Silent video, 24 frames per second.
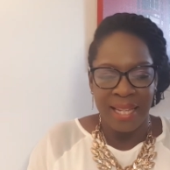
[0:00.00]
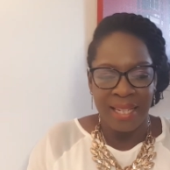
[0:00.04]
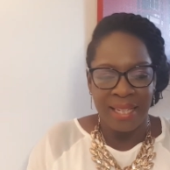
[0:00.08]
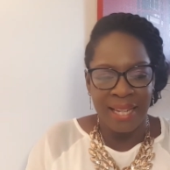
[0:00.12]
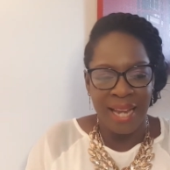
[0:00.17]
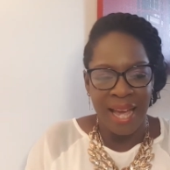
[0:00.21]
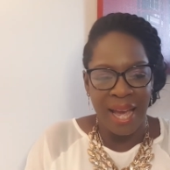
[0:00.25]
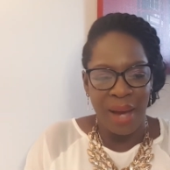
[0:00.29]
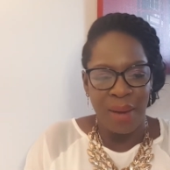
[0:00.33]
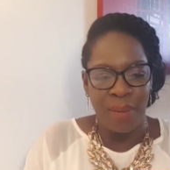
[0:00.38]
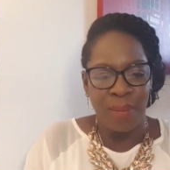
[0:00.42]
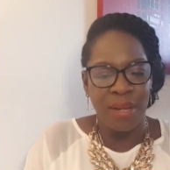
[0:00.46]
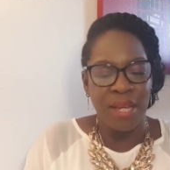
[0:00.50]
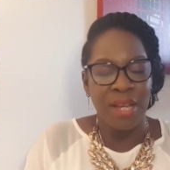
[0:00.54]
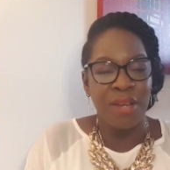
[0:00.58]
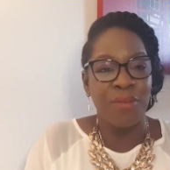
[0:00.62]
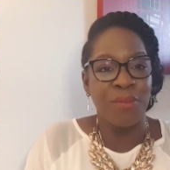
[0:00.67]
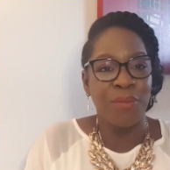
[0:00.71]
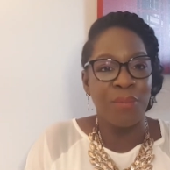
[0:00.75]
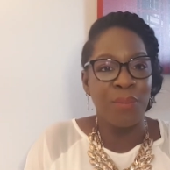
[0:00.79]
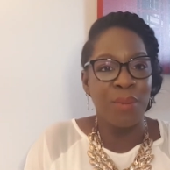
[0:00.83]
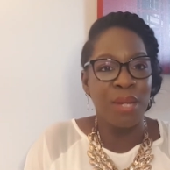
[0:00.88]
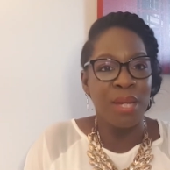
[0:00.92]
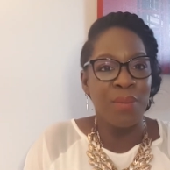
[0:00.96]
Now,
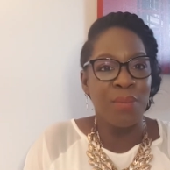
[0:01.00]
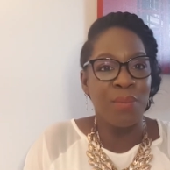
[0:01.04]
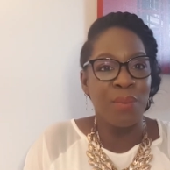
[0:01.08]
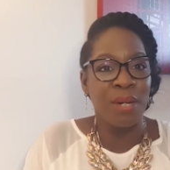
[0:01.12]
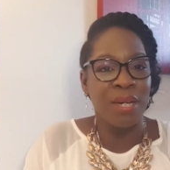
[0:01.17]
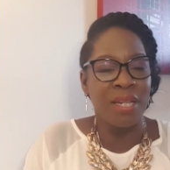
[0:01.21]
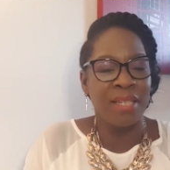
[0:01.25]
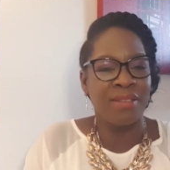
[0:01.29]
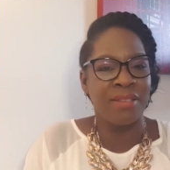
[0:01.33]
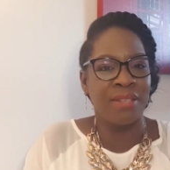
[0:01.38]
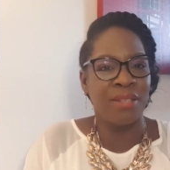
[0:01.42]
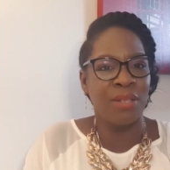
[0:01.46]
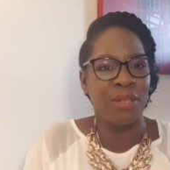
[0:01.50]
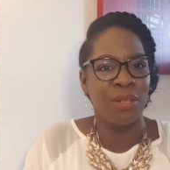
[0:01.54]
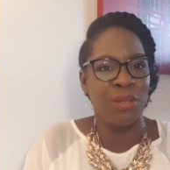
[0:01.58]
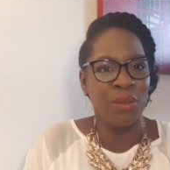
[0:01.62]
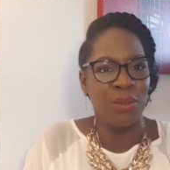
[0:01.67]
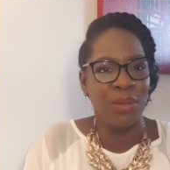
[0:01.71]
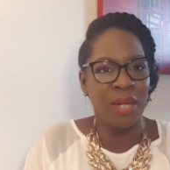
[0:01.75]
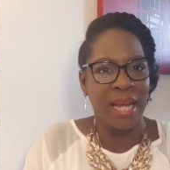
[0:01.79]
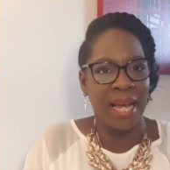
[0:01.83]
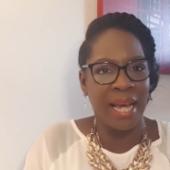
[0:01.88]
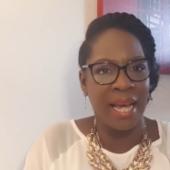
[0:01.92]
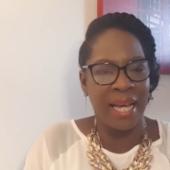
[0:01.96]
if we were to
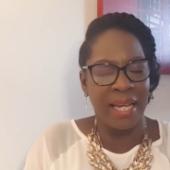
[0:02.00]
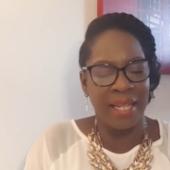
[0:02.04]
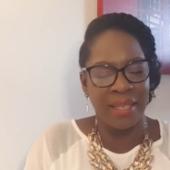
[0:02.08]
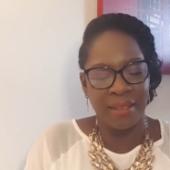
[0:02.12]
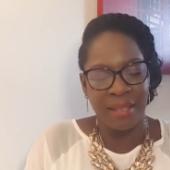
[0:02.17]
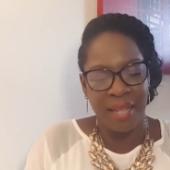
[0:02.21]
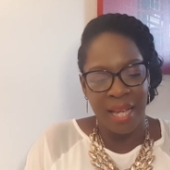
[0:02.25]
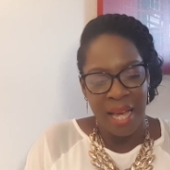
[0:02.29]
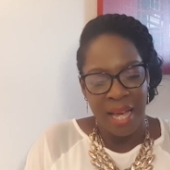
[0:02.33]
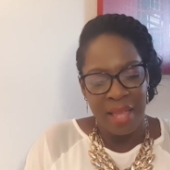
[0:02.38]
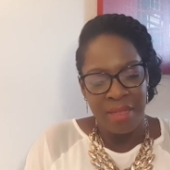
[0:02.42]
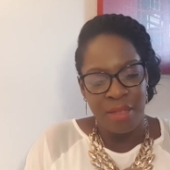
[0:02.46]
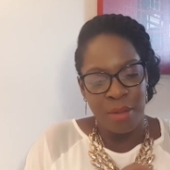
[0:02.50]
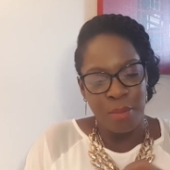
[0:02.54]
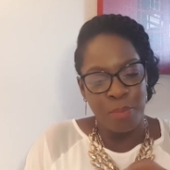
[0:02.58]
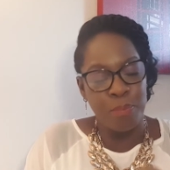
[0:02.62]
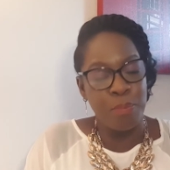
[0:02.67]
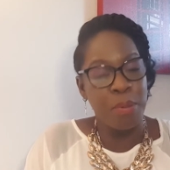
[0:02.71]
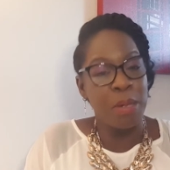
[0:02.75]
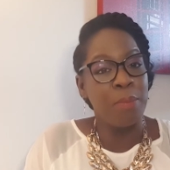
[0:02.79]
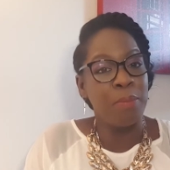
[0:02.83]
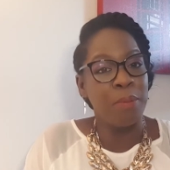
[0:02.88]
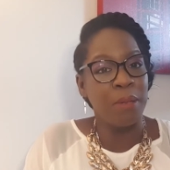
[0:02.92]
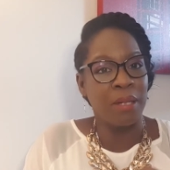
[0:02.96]
look at the
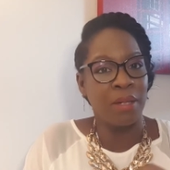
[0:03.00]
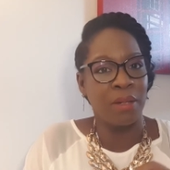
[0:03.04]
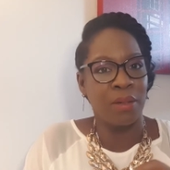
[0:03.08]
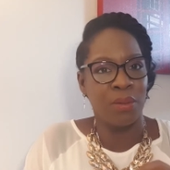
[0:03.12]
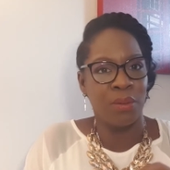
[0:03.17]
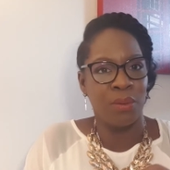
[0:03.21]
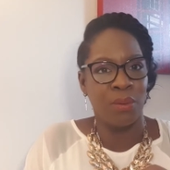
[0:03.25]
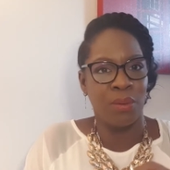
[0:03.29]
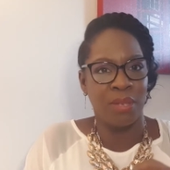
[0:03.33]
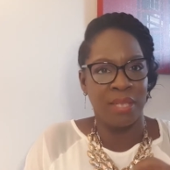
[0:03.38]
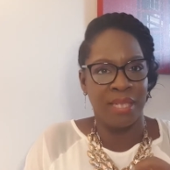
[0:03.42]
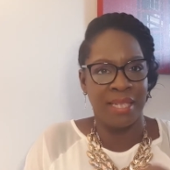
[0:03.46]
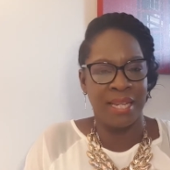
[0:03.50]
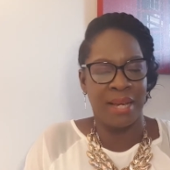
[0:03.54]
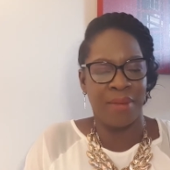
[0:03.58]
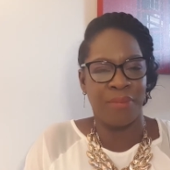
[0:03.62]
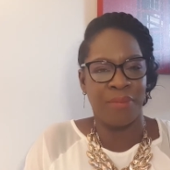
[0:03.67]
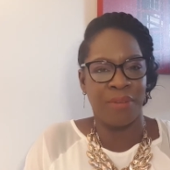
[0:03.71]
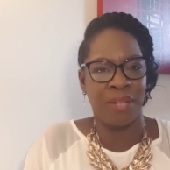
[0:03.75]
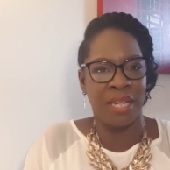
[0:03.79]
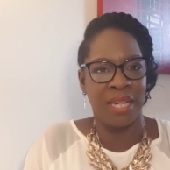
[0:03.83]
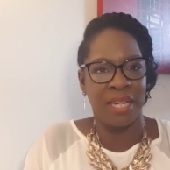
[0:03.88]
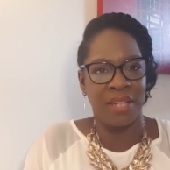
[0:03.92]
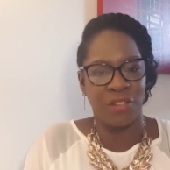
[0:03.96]
biblical
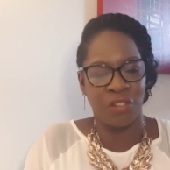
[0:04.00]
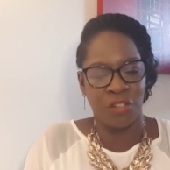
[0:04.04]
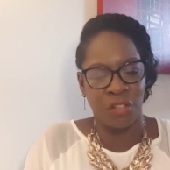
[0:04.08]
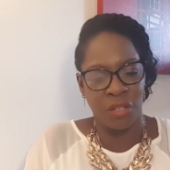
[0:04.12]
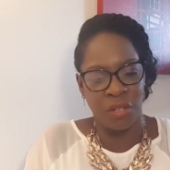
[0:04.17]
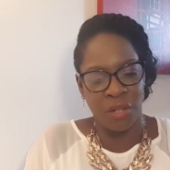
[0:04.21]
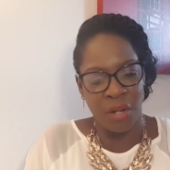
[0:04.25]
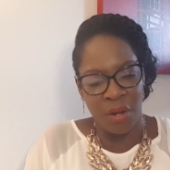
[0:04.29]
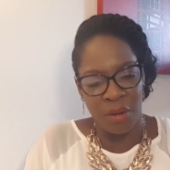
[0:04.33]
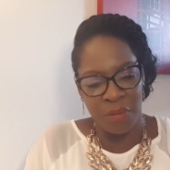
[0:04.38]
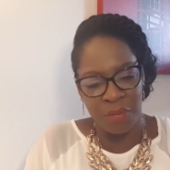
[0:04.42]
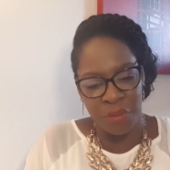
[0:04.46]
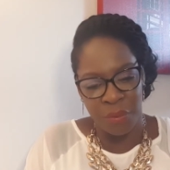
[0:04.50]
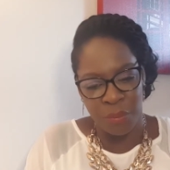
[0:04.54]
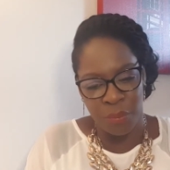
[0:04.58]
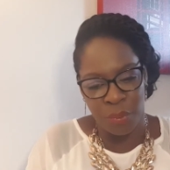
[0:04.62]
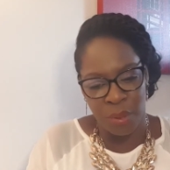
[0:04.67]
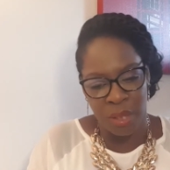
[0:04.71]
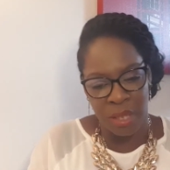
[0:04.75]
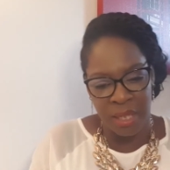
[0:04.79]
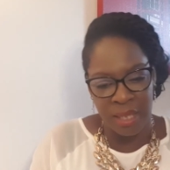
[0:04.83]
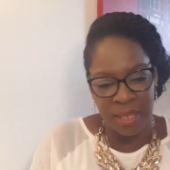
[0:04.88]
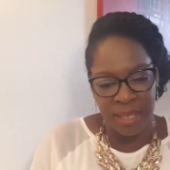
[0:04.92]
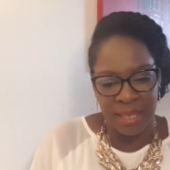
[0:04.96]
definition of the
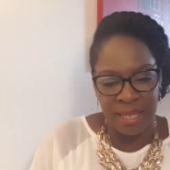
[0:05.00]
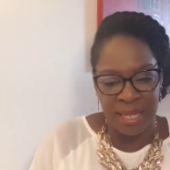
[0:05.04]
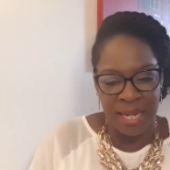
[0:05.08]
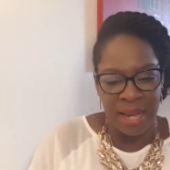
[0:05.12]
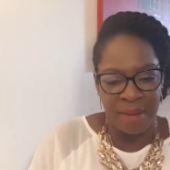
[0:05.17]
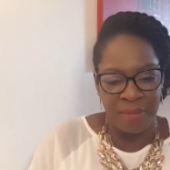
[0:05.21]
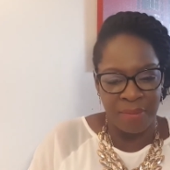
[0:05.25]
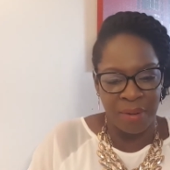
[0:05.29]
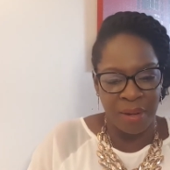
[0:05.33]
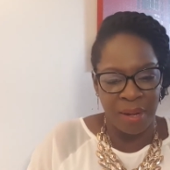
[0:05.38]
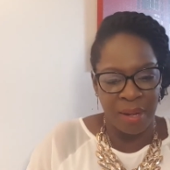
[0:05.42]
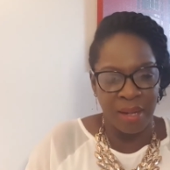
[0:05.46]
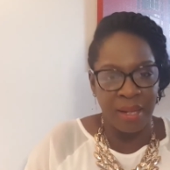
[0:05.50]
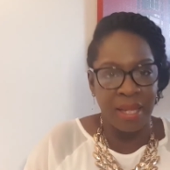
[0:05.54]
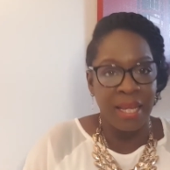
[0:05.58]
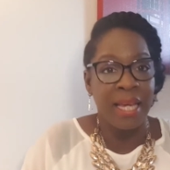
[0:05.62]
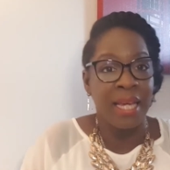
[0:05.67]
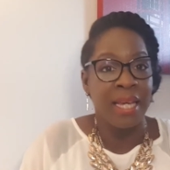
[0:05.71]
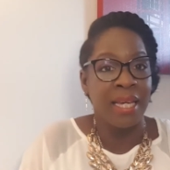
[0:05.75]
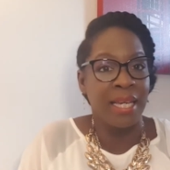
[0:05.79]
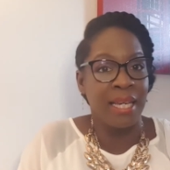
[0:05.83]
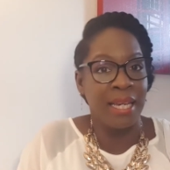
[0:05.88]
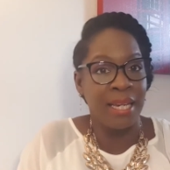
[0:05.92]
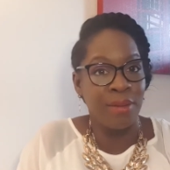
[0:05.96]
word never,
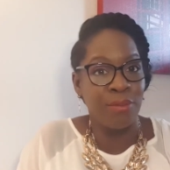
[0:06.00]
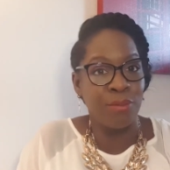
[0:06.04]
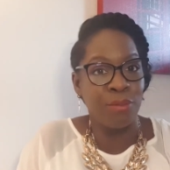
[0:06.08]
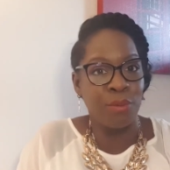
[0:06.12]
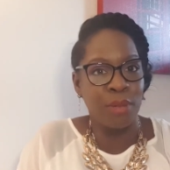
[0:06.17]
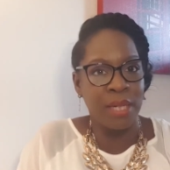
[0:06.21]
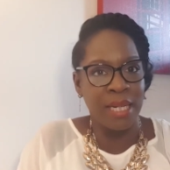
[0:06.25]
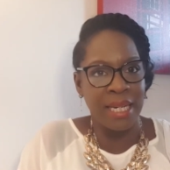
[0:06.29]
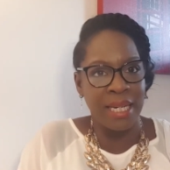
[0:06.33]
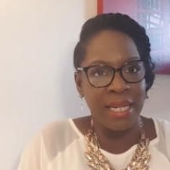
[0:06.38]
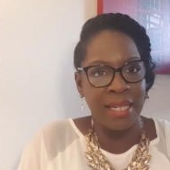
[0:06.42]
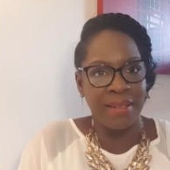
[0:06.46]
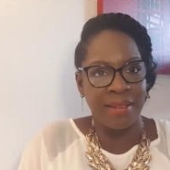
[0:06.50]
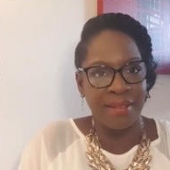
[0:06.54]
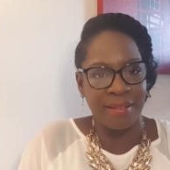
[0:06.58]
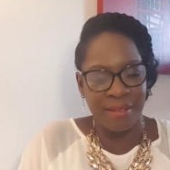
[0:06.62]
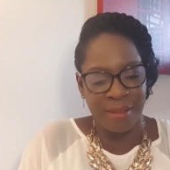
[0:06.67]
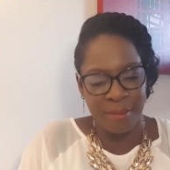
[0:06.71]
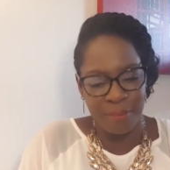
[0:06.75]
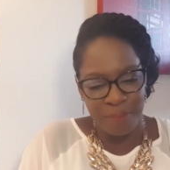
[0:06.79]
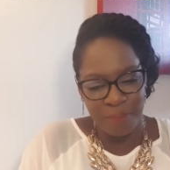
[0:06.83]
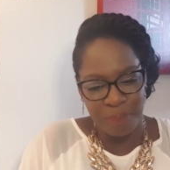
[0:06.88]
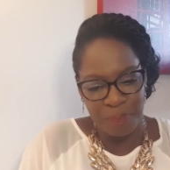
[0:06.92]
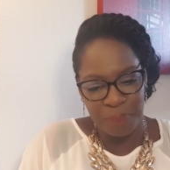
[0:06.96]
it reads